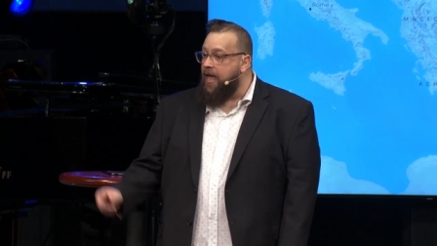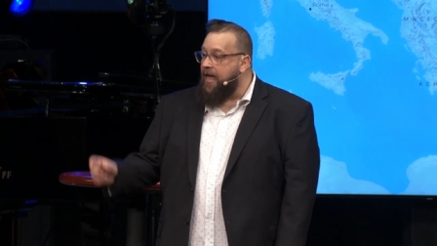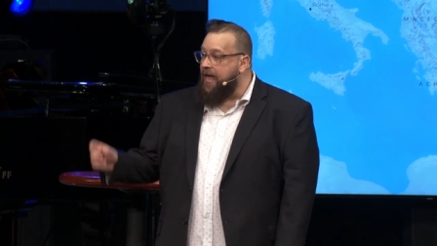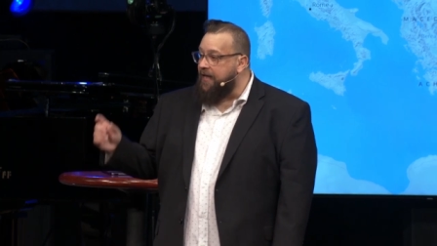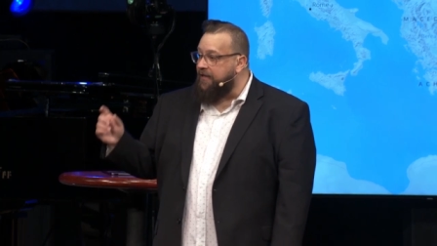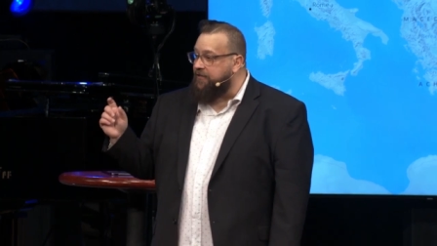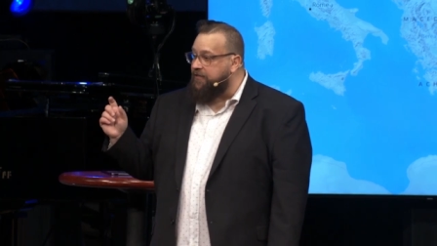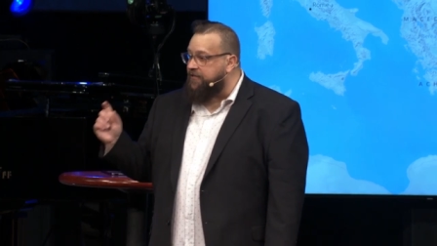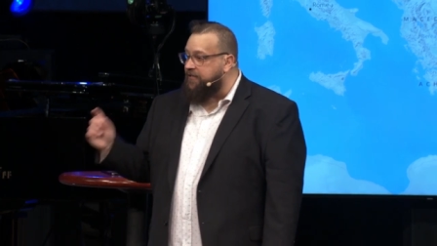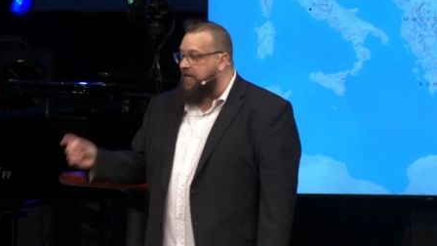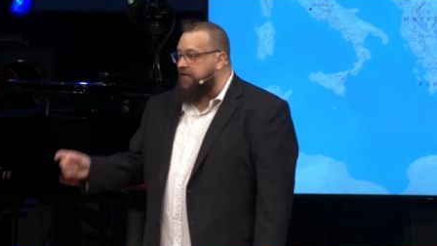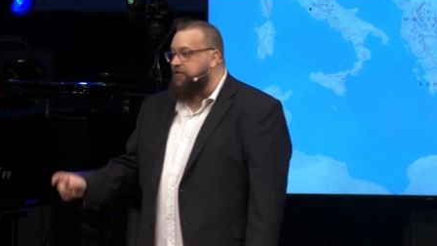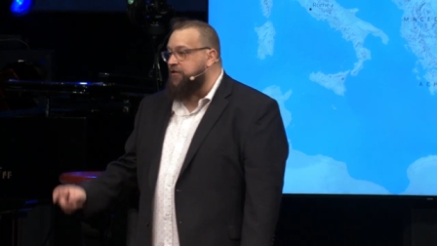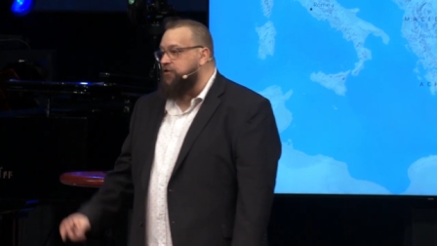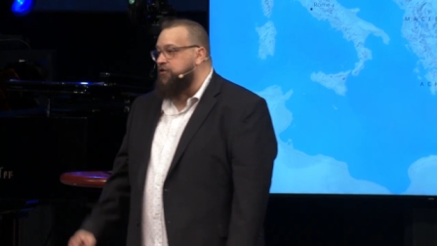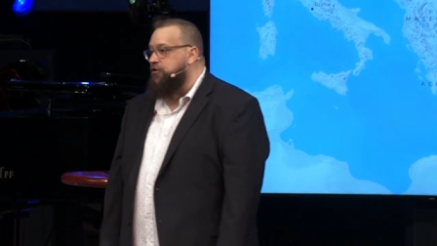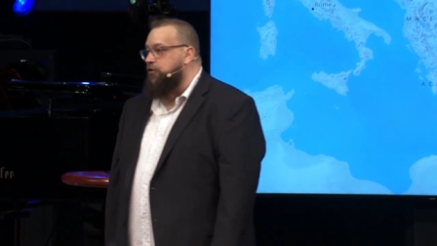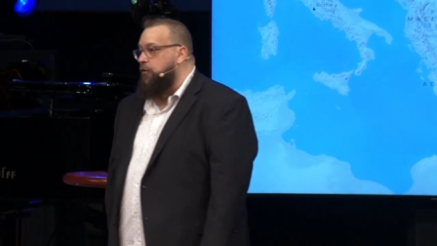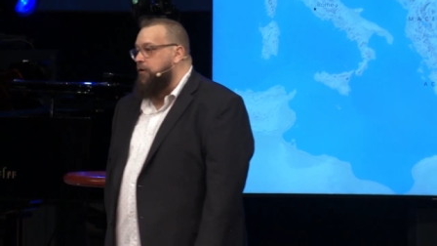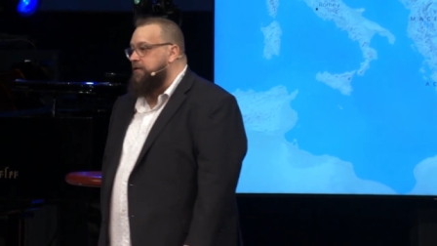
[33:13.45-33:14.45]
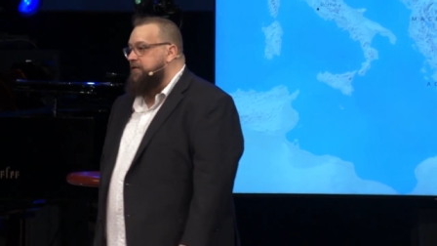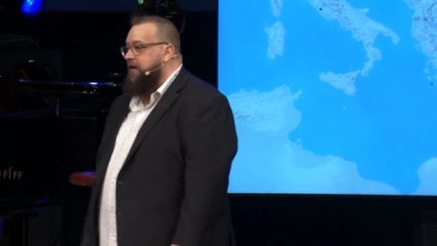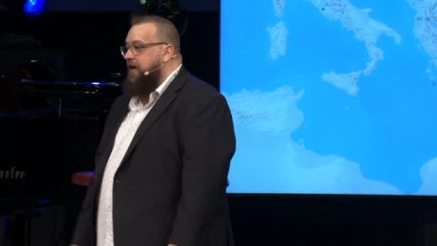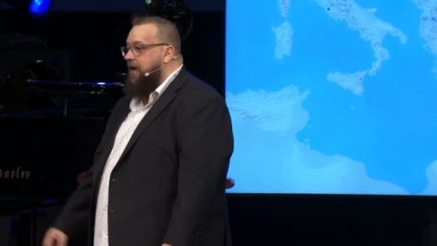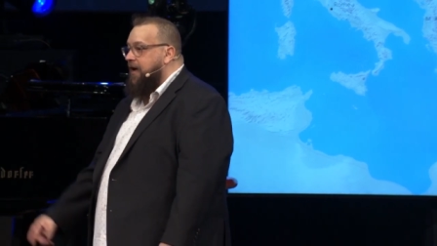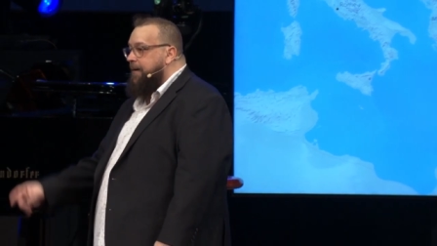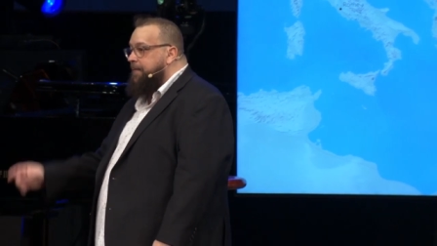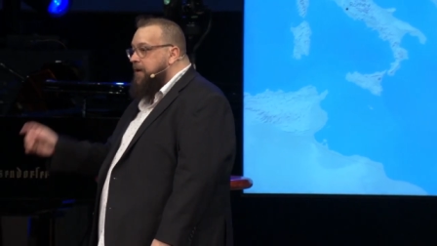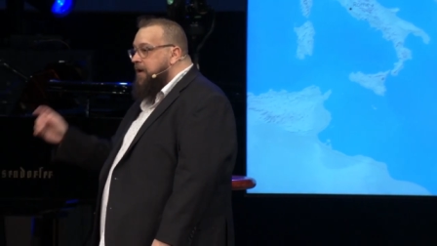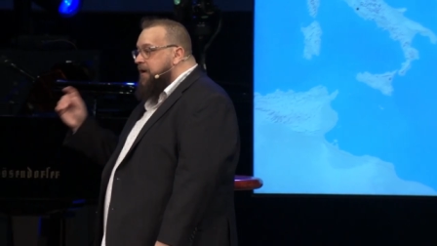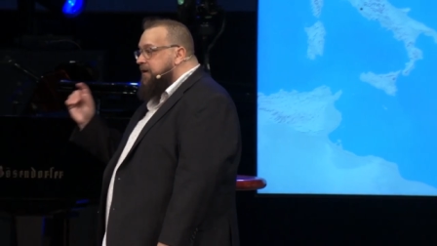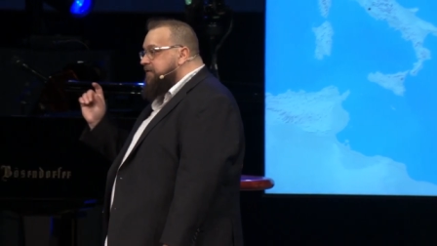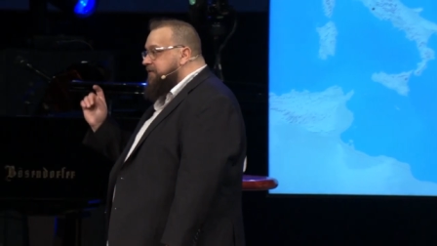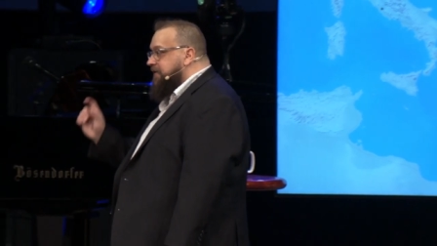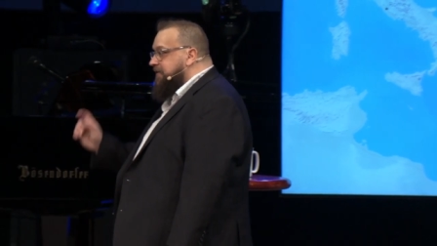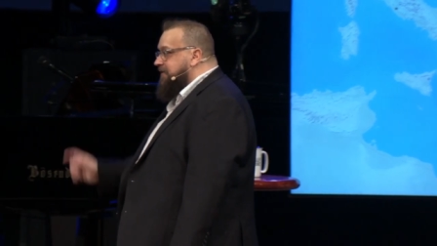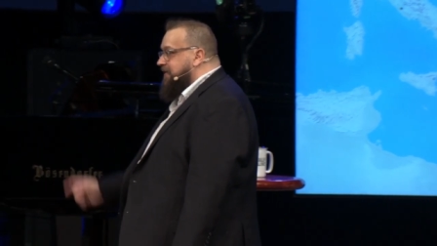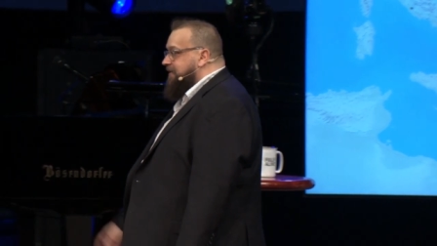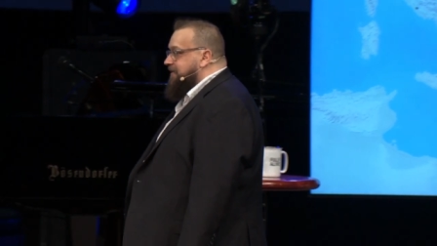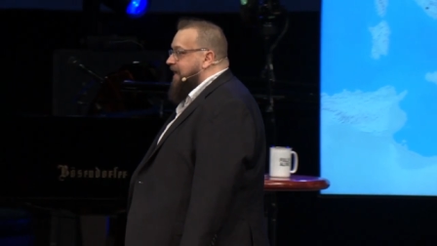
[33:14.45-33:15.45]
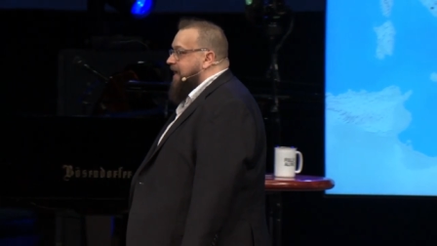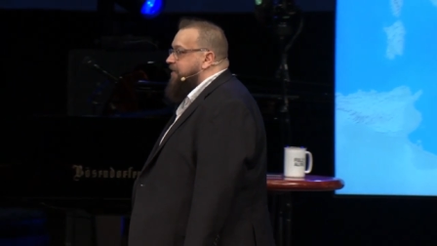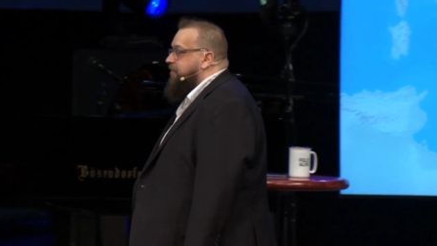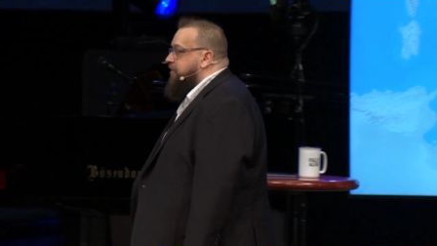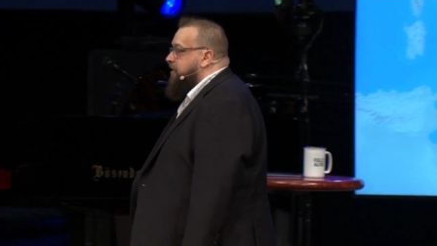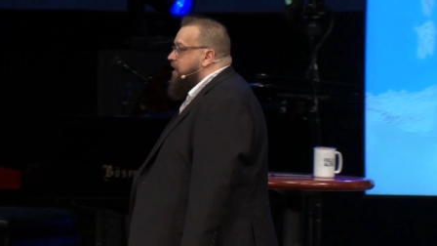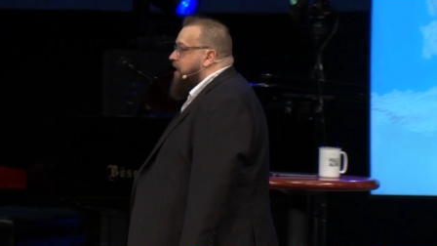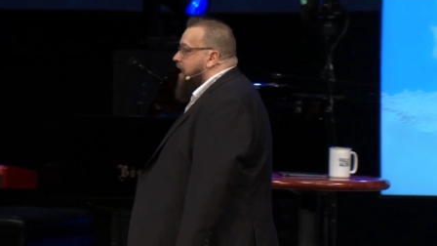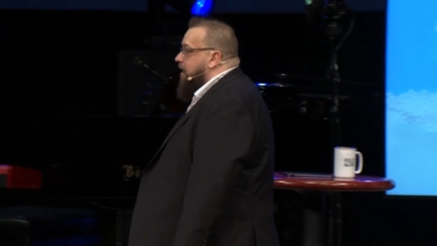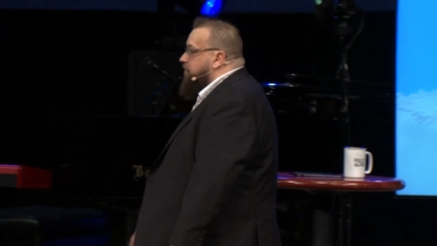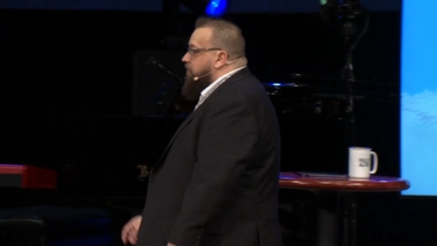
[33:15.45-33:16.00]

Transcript: in such a short time since the death and